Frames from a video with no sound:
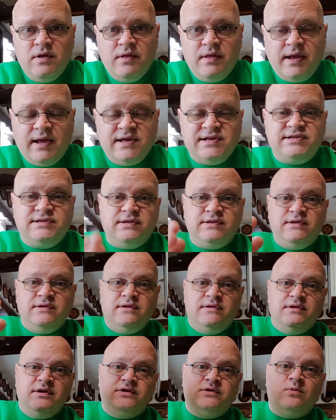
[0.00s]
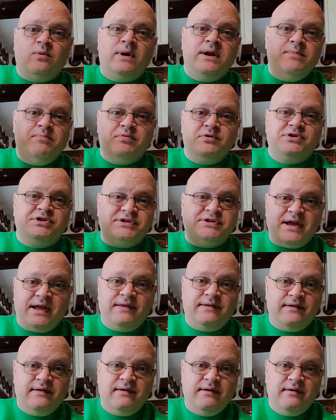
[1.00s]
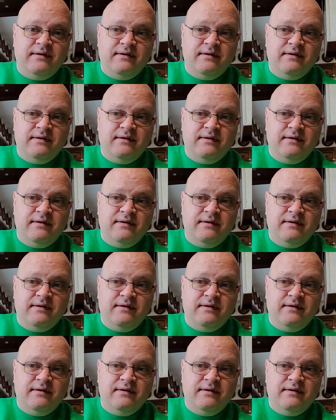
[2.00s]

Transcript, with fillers: like I said, the 20%,